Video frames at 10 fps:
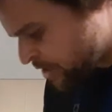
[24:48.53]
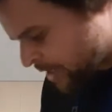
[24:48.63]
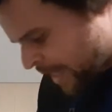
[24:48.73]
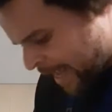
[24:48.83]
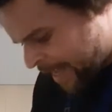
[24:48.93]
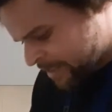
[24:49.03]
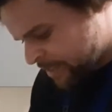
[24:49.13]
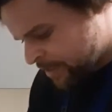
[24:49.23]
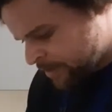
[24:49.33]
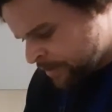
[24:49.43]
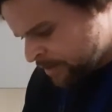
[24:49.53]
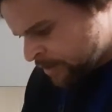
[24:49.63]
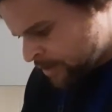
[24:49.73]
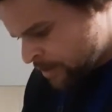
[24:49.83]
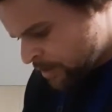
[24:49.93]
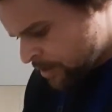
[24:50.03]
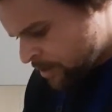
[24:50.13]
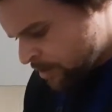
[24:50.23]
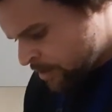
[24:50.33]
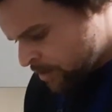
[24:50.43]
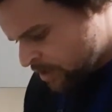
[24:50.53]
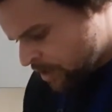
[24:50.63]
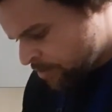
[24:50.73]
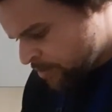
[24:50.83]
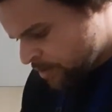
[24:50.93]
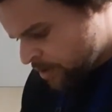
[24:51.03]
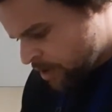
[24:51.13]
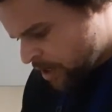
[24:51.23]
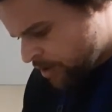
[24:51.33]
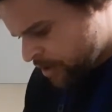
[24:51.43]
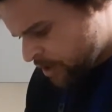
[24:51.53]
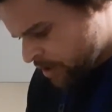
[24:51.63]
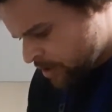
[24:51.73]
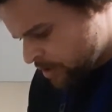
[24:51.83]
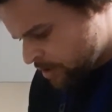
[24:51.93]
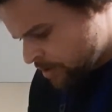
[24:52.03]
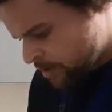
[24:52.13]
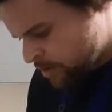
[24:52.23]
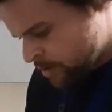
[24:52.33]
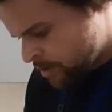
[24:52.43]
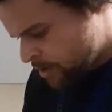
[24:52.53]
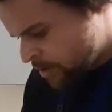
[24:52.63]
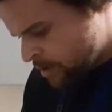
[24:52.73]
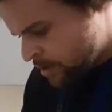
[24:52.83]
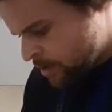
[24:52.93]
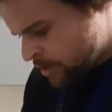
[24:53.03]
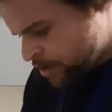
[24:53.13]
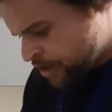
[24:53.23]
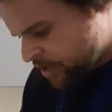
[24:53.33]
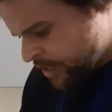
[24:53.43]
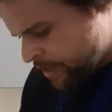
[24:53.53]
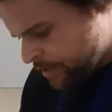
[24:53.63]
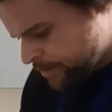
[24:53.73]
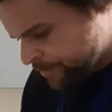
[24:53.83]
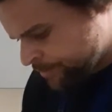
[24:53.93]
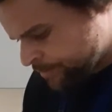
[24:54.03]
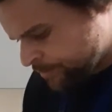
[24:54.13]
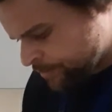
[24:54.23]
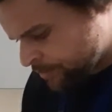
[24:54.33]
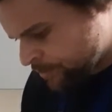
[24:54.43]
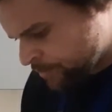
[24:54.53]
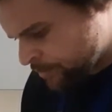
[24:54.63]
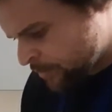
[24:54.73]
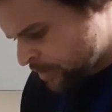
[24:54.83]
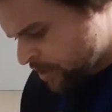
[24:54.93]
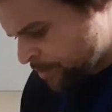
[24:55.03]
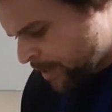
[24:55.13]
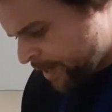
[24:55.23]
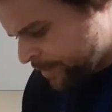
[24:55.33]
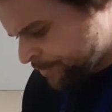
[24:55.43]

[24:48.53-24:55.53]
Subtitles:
going to add some coconut chutney. to the plate.